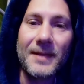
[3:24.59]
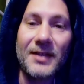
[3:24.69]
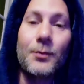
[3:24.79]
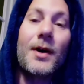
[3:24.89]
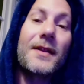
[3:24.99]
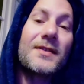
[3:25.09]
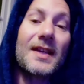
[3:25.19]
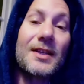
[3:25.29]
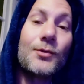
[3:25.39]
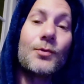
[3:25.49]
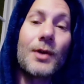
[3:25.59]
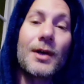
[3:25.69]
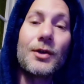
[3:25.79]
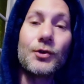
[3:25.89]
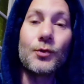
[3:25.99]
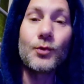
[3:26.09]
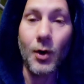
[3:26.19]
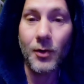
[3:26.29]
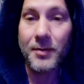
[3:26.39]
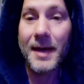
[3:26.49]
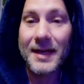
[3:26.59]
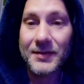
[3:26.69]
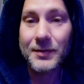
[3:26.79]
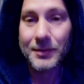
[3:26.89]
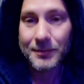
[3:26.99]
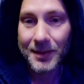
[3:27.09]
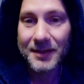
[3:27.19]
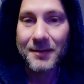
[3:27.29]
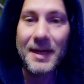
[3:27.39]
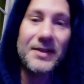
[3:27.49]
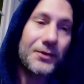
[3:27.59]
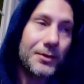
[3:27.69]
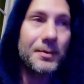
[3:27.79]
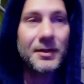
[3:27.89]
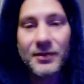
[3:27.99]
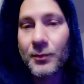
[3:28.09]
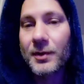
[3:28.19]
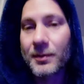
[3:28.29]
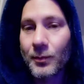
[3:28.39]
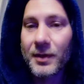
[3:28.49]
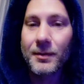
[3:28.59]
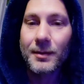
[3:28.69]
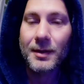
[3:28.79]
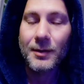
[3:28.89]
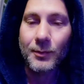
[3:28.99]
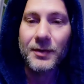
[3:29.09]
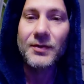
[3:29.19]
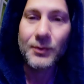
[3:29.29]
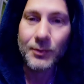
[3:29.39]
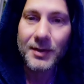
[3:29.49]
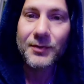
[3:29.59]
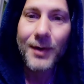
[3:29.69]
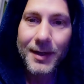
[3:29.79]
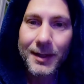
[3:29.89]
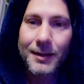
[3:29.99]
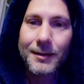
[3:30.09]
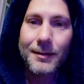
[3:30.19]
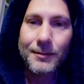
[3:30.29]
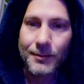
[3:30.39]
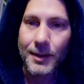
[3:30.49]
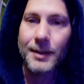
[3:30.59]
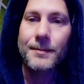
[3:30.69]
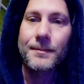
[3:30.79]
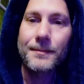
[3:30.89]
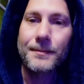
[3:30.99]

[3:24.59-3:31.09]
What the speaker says: That's why they say you call the master, right? The master appears when the student is ready, right?